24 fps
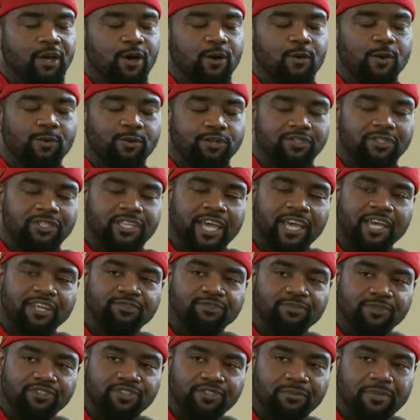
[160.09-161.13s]
What was
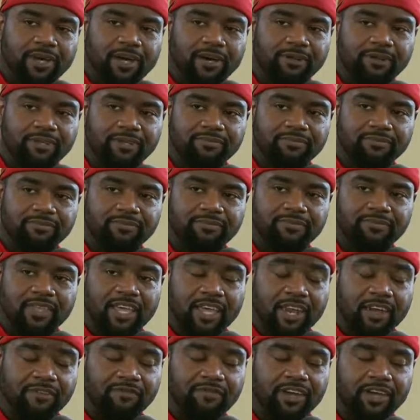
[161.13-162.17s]
dangerous about it,
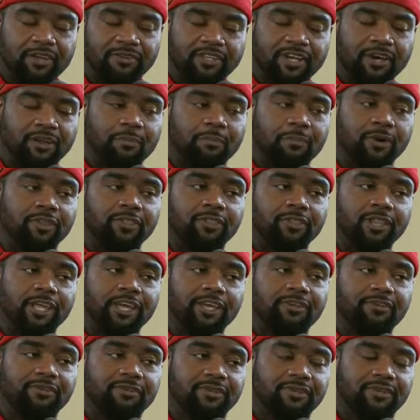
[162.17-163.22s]
and I found out a month
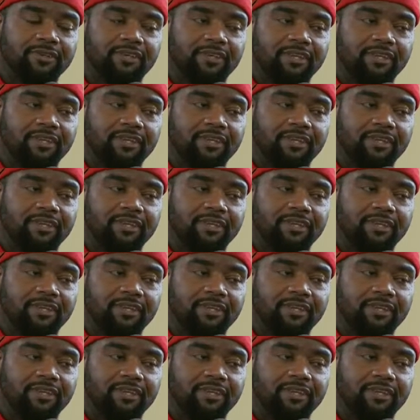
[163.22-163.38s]
later,